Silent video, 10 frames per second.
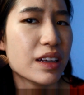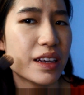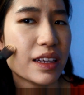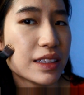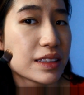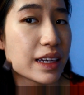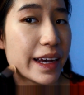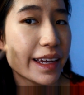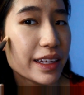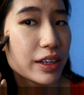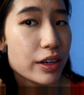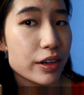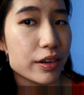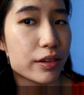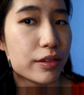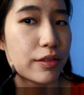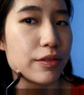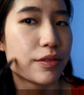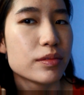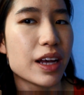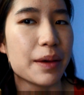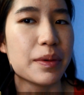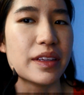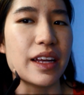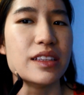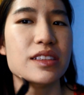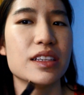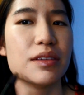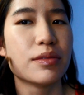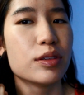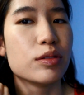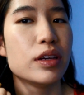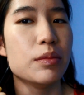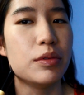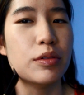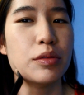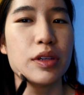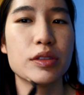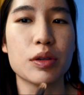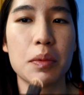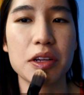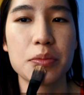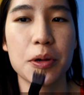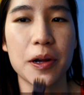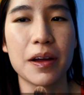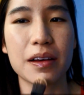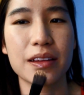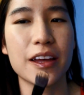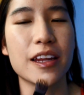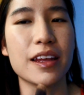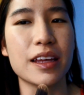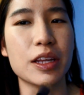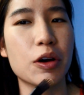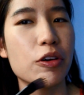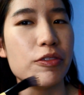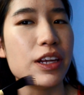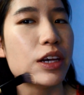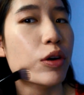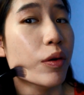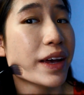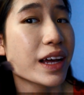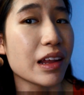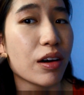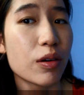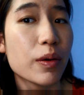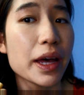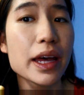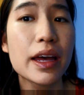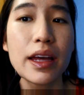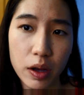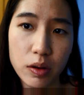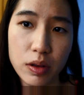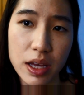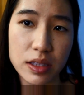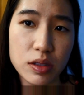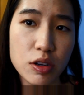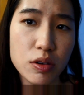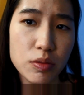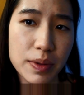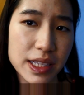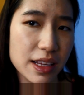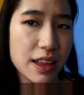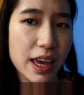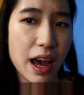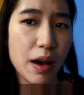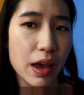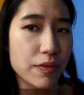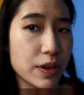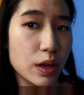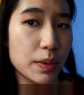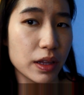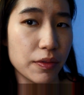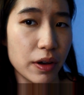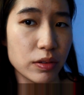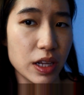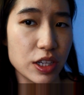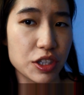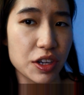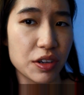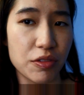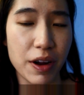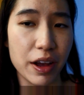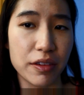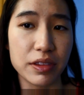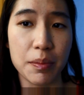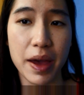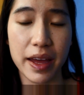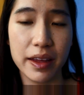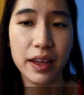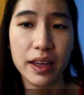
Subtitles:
it's kind of time intensive to keep using so much product and it not really going a long way. Okay, so basically how I feel about the foundation right off the bat,